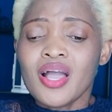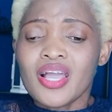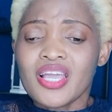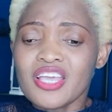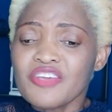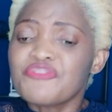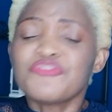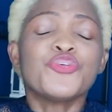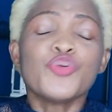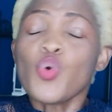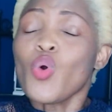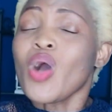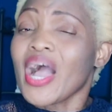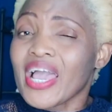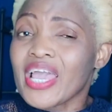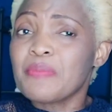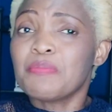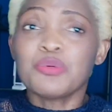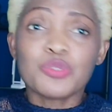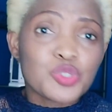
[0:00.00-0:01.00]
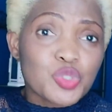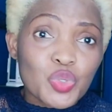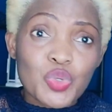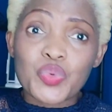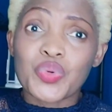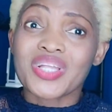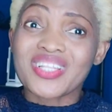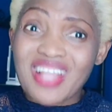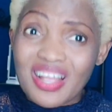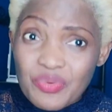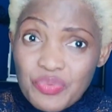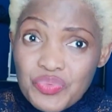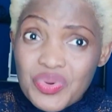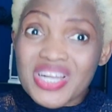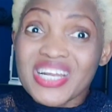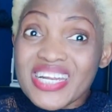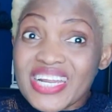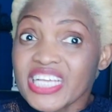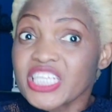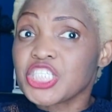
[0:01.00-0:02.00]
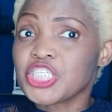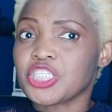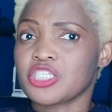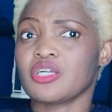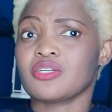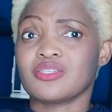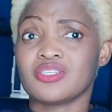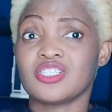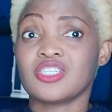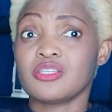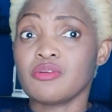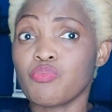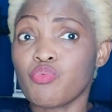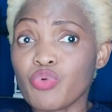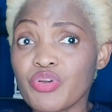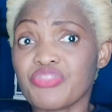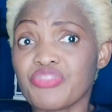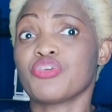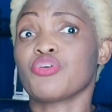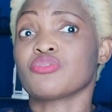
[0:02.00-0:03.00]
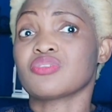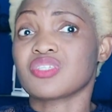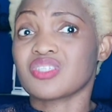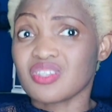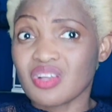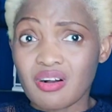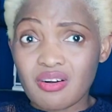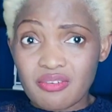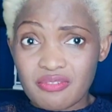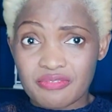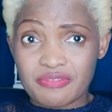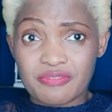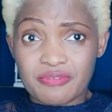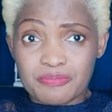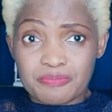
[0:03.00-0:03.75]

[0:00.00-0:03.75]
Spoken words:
If you are able to create that relationship with yourself,